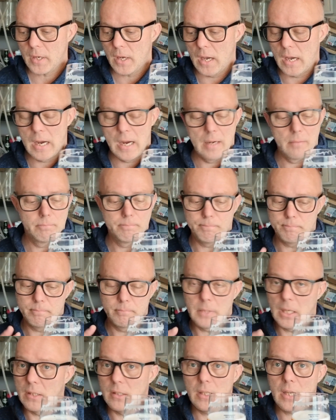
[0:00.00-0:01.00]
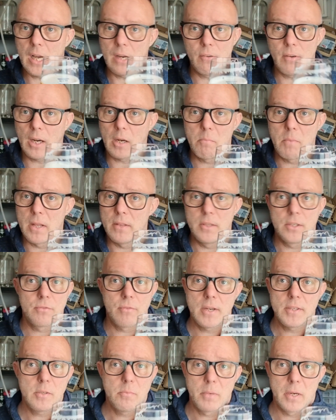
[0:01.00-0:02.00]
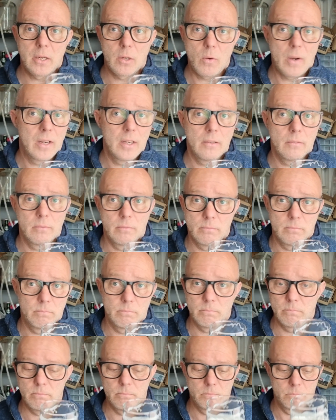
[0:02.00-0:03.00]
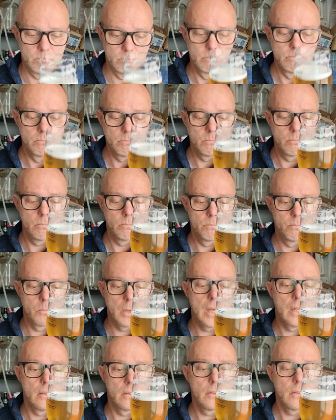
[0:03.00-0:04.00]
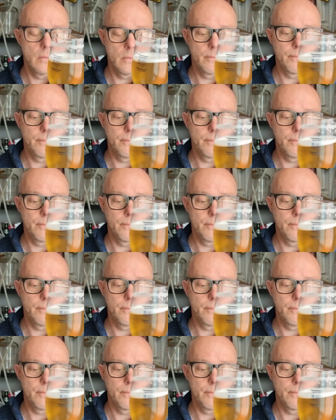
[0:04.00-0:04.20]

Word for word: um, I recommend this recipe quite well.